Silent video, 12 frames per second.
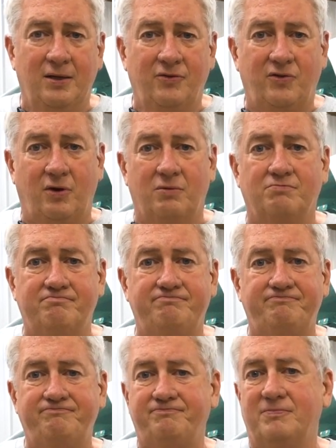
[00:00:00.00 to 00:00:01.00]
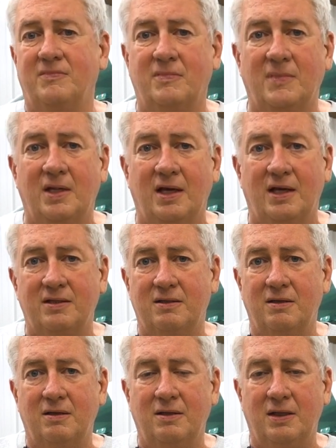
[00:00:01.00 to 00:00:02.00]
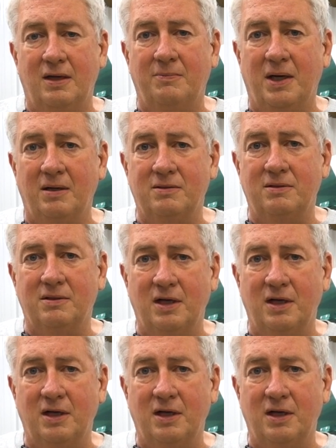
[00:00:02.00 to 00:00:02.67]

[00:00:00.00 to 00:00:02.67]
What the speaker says: So that about